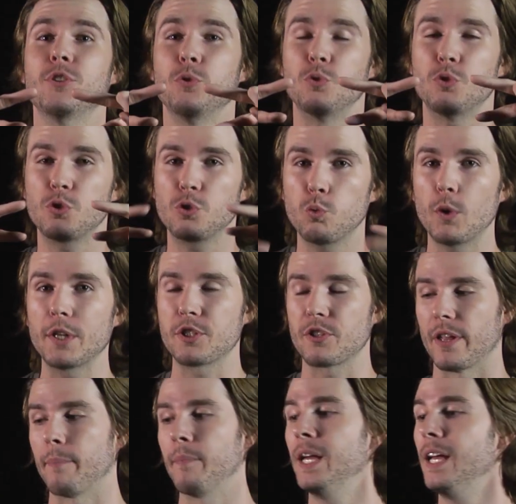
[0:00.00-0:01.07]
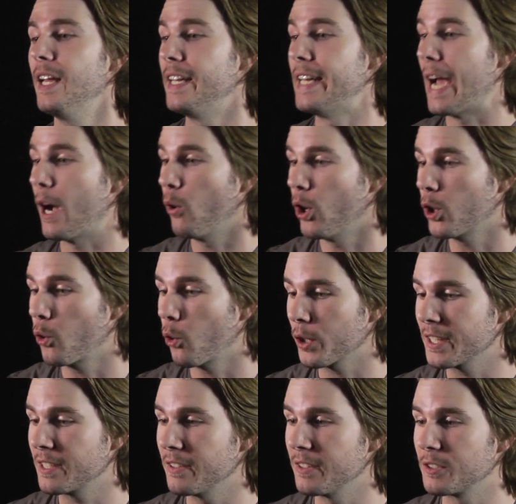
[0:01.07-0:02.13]
to switch them. Now,
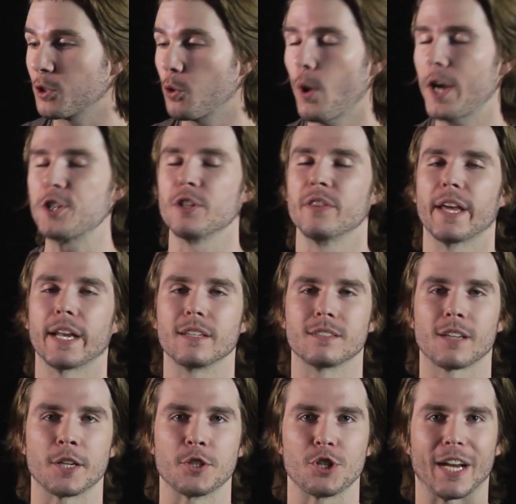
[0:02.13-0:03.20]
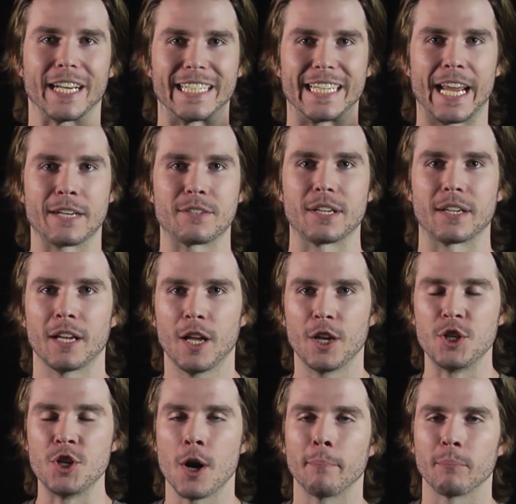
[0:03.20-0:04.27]
according to this equation, that is a gigantic
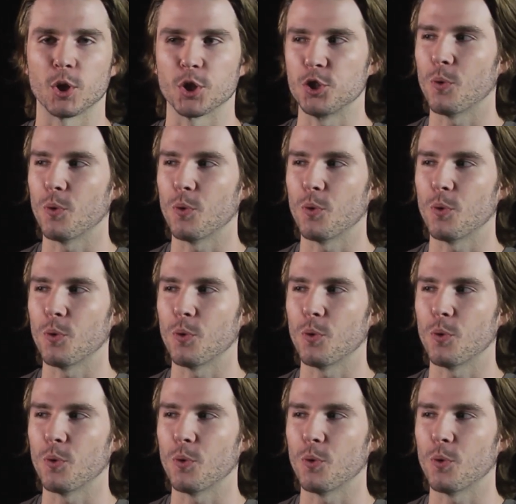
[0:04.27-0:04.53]
number.